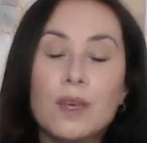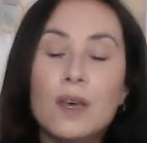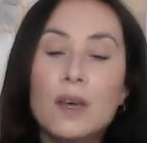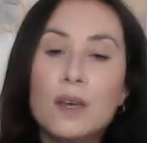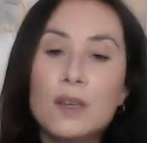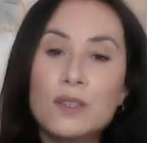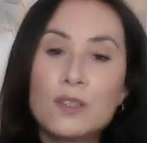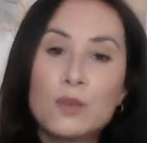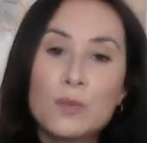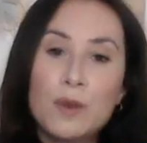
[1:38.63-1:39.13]

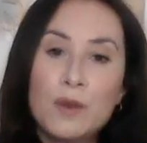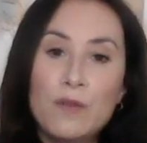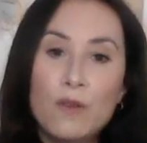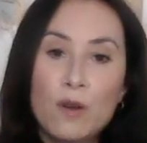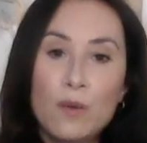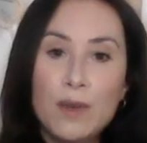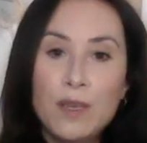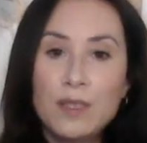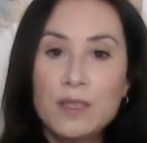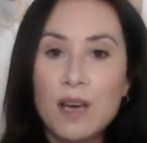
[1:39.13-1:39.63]
So before
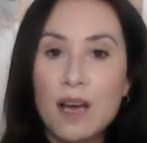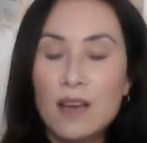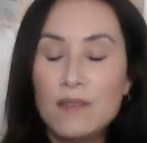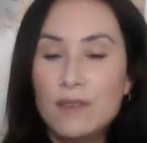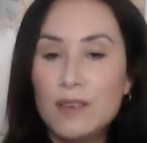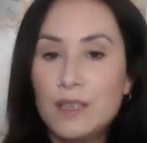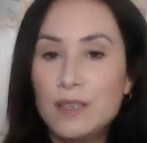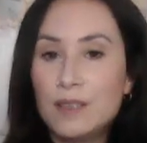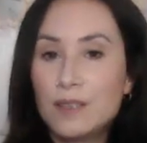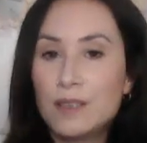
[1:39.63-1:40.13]
we dive
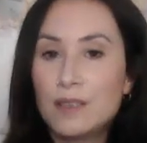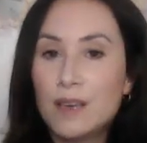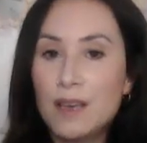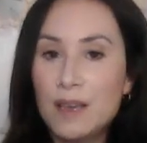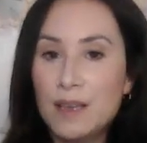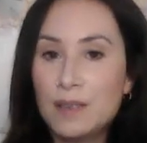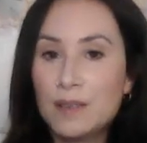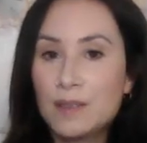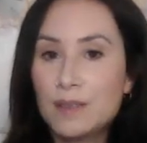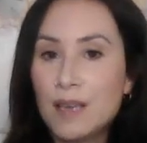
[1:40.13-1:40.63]
into the
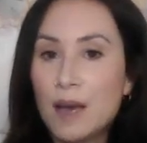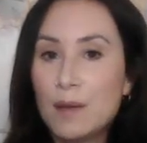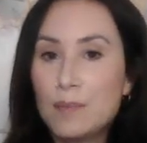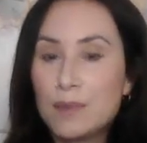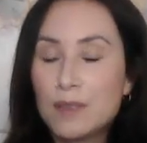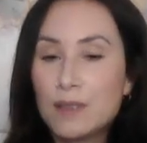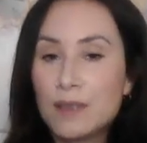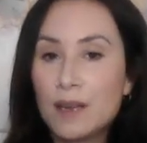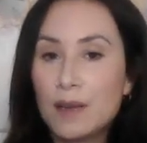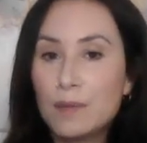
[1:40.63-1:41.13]
eight
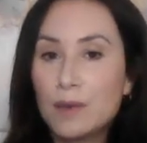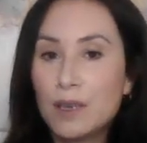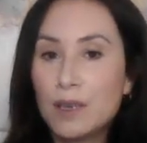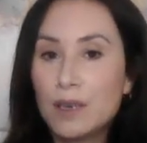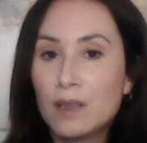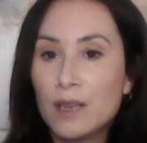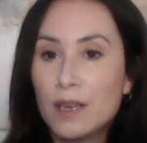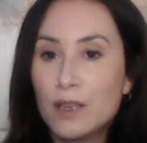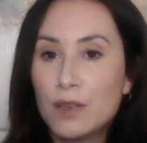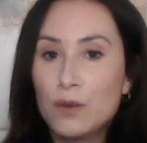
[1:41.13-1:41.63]
steps that I'm going
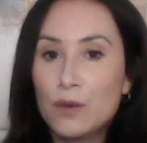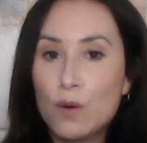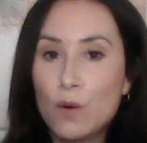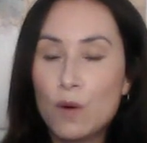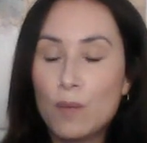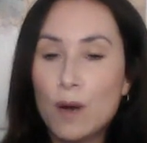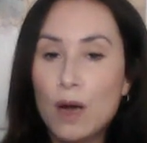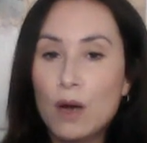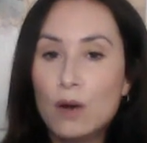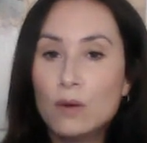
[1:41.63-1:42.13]
to let you know
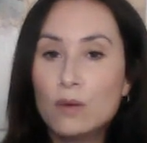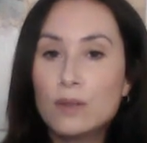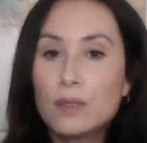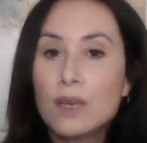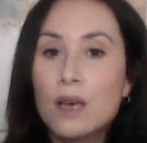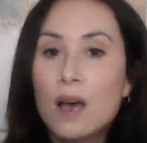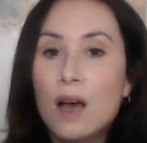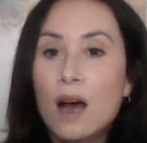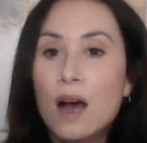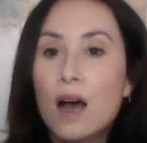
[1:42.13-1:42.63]
about,
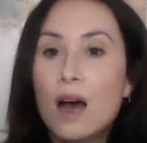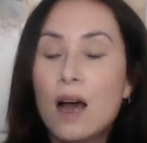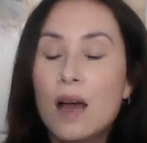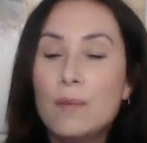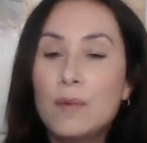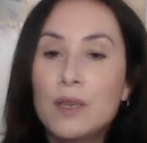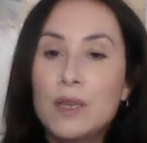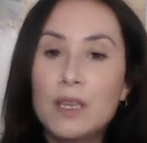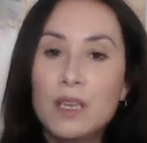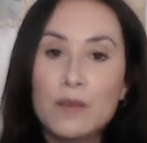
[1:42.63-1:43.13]
I'm
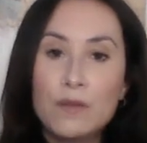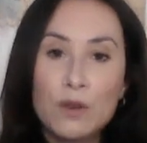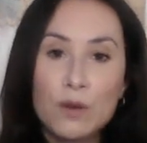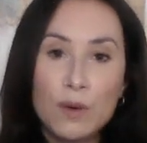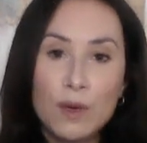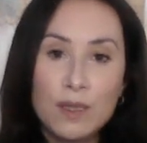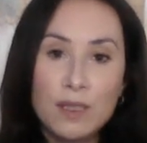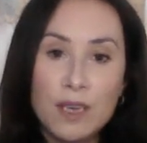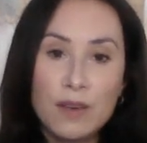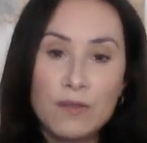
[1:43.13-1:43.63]
going to give you
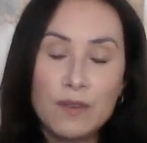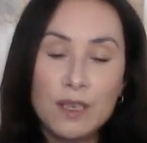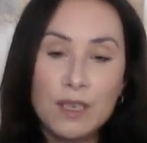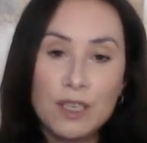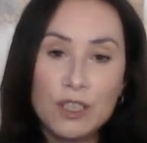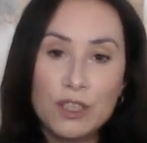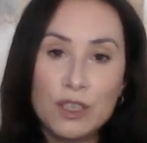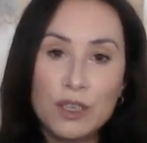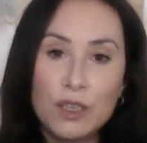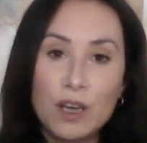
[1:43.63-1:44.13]
a
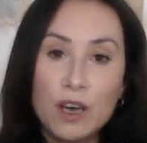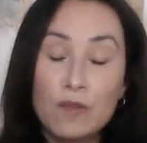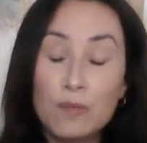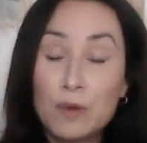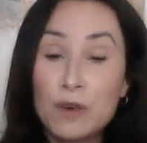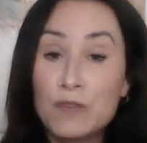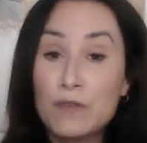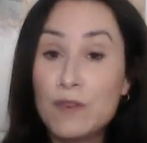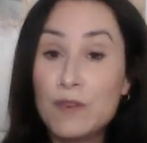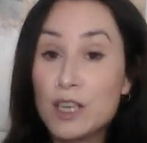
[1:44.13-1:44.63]
definition of
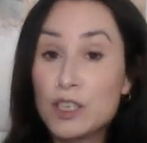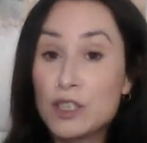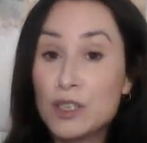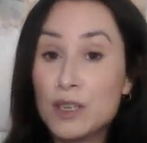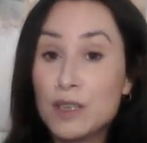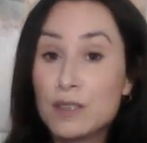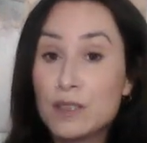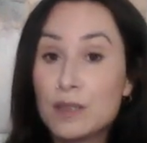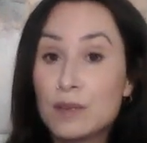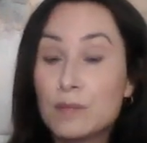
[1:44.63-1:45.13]

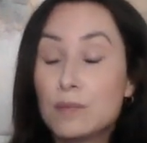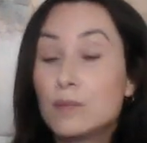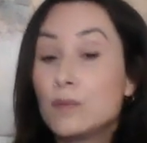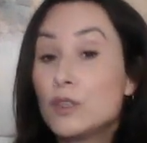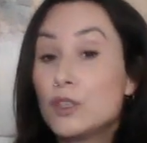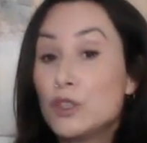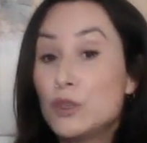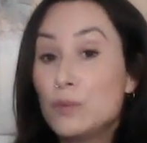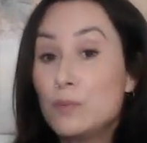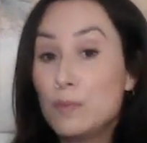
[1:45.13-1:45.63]
perfectionism
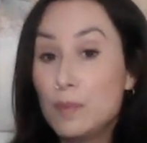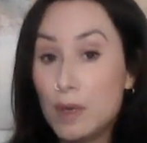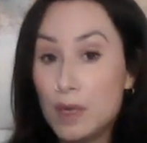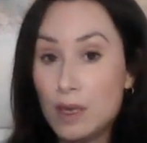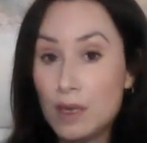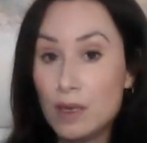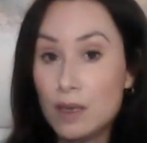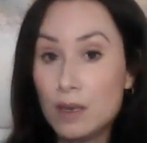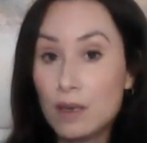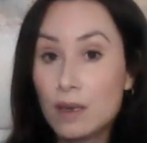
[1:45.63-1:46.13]
to
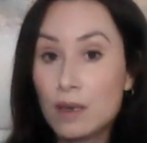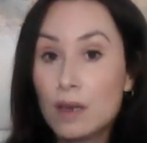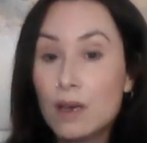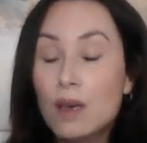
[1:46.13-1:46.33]
me.